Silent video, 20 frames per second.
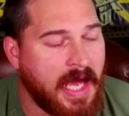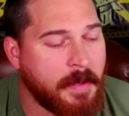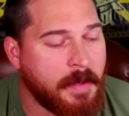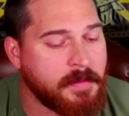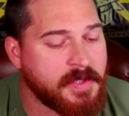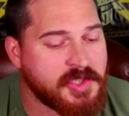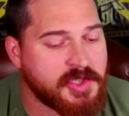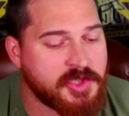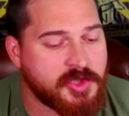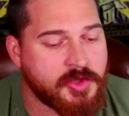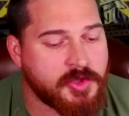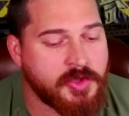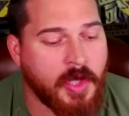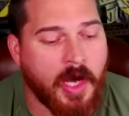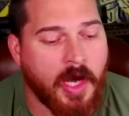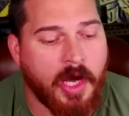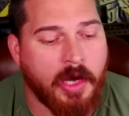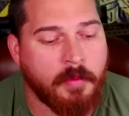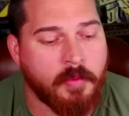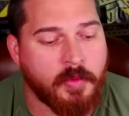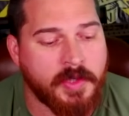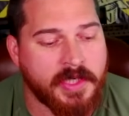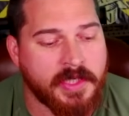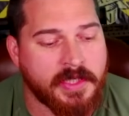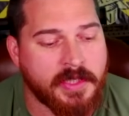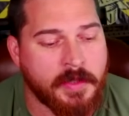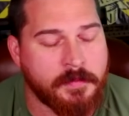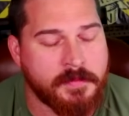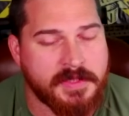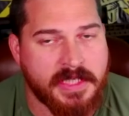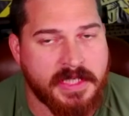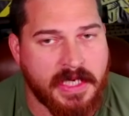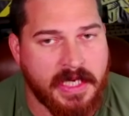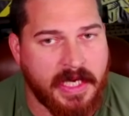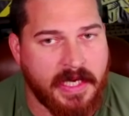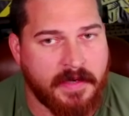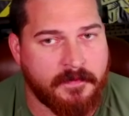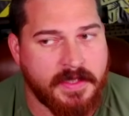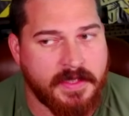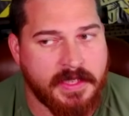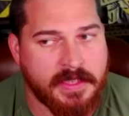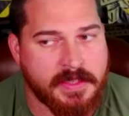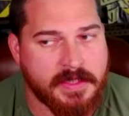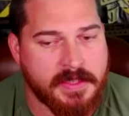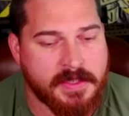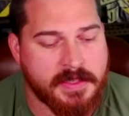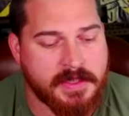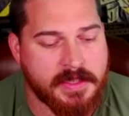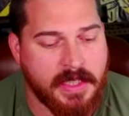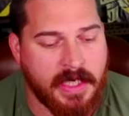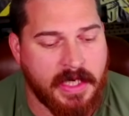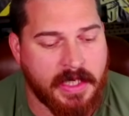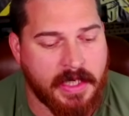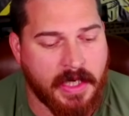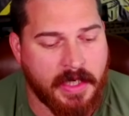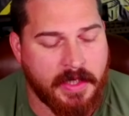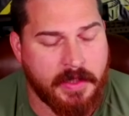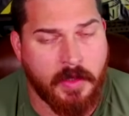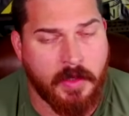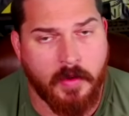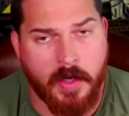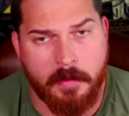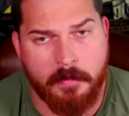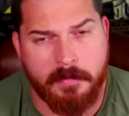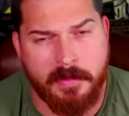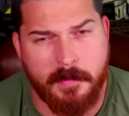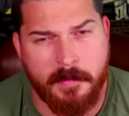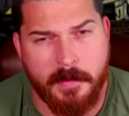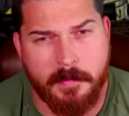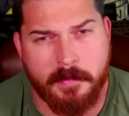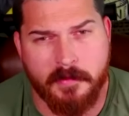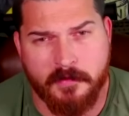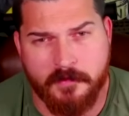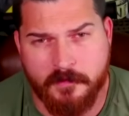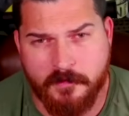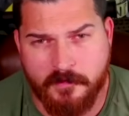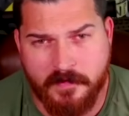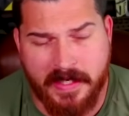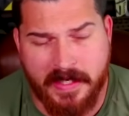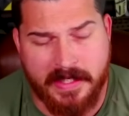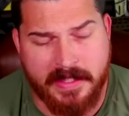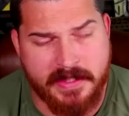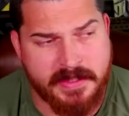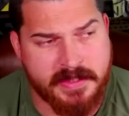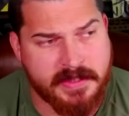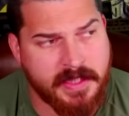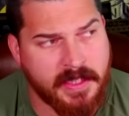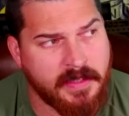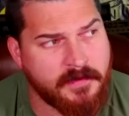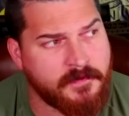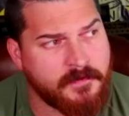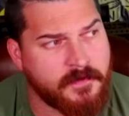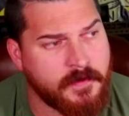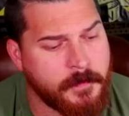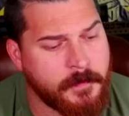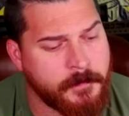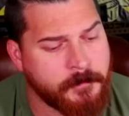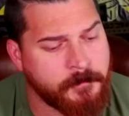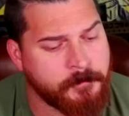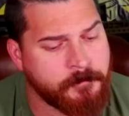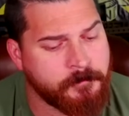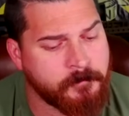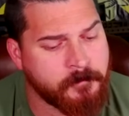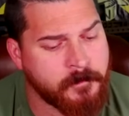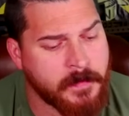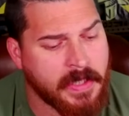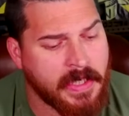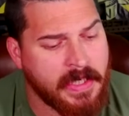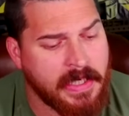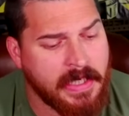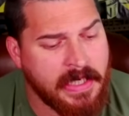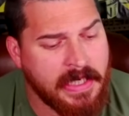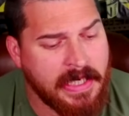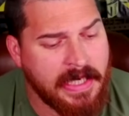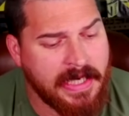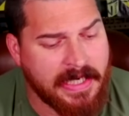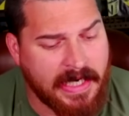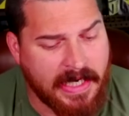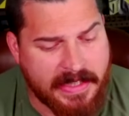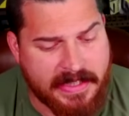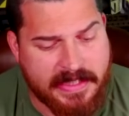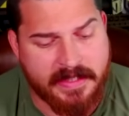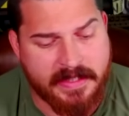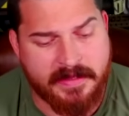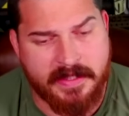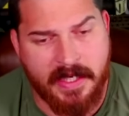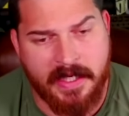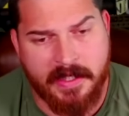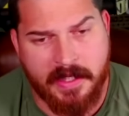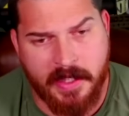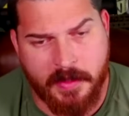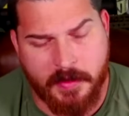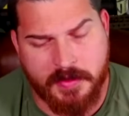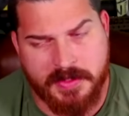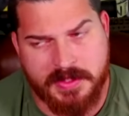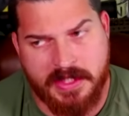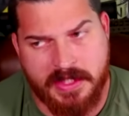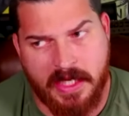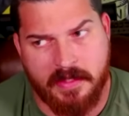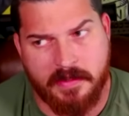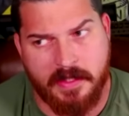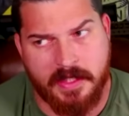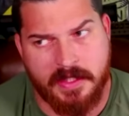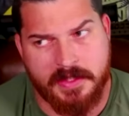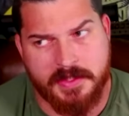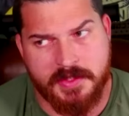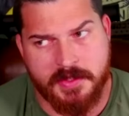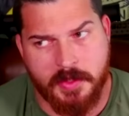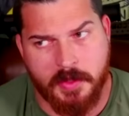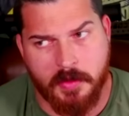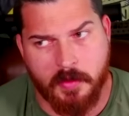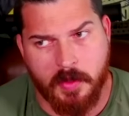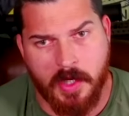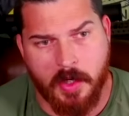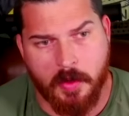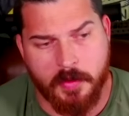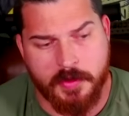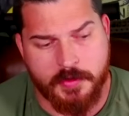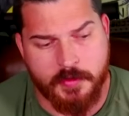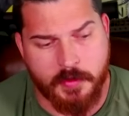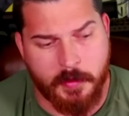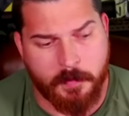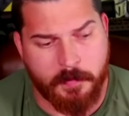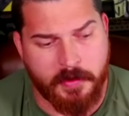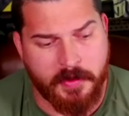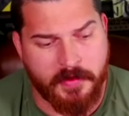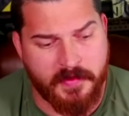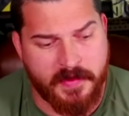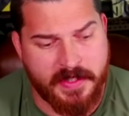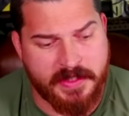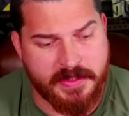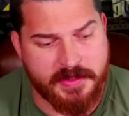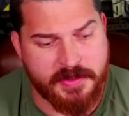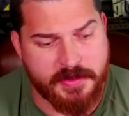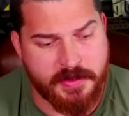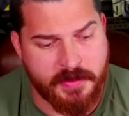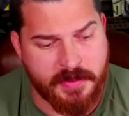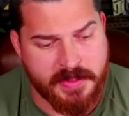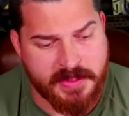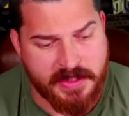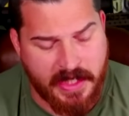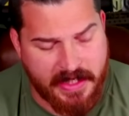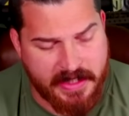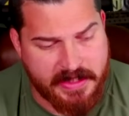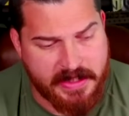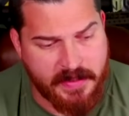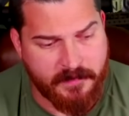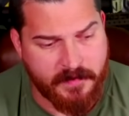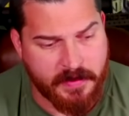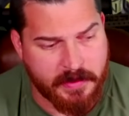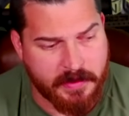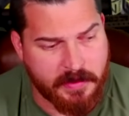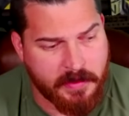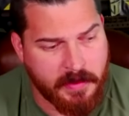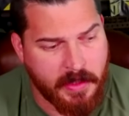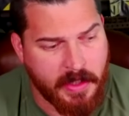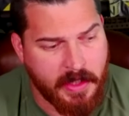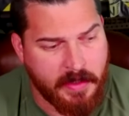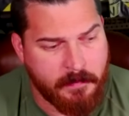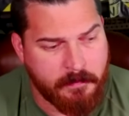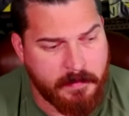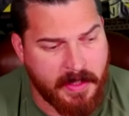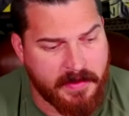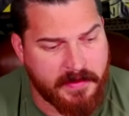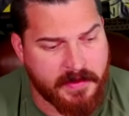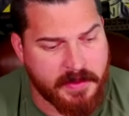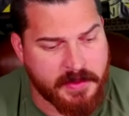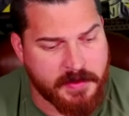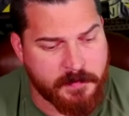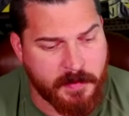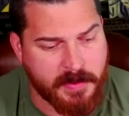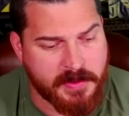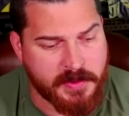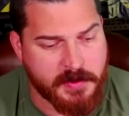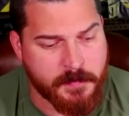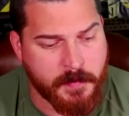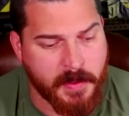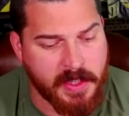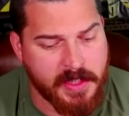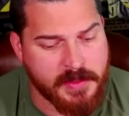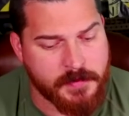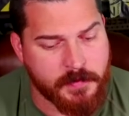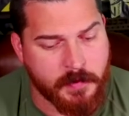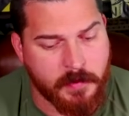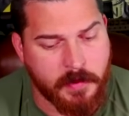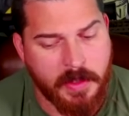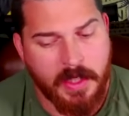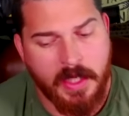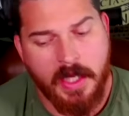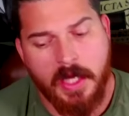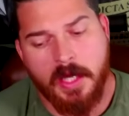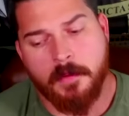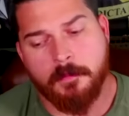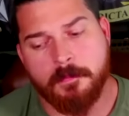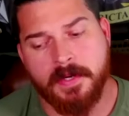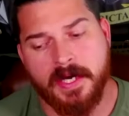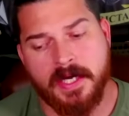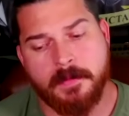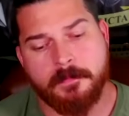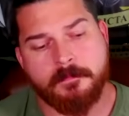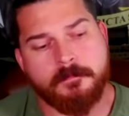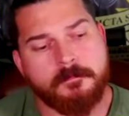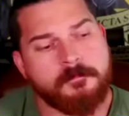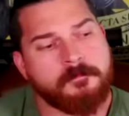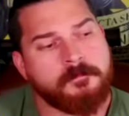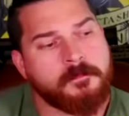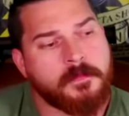a snob when it comes to evidence, and I know how many people fake stuff, and I get that and I understand that. So I always want to put things to the scientific method as much as possible, but